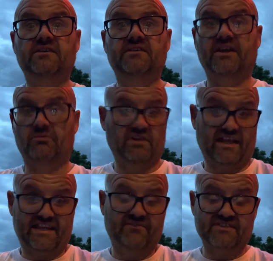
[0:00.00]
They were
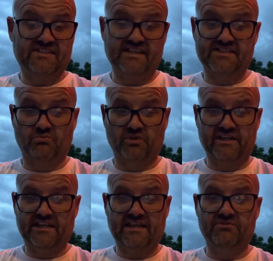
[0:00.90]
like, give us this or we're going
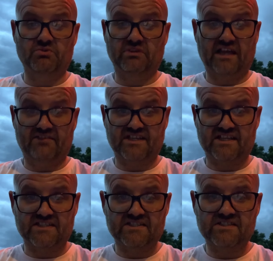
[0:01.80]
to give you a life
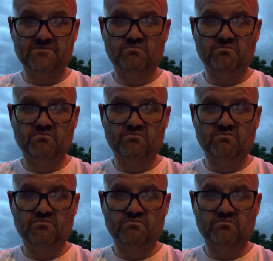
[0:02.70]
sentence.